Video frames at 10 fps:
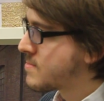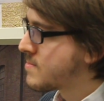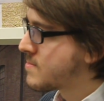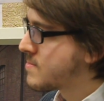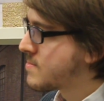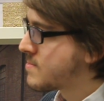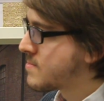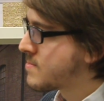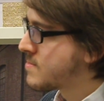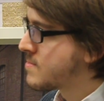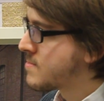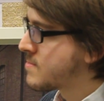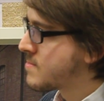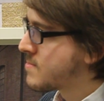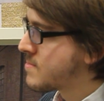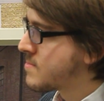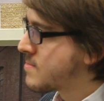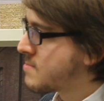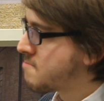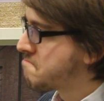
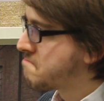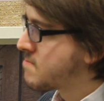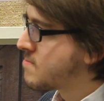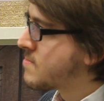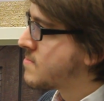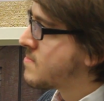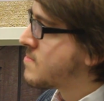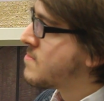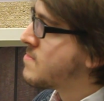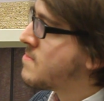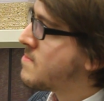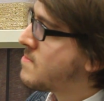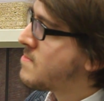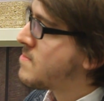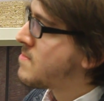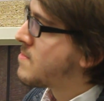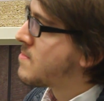(silence)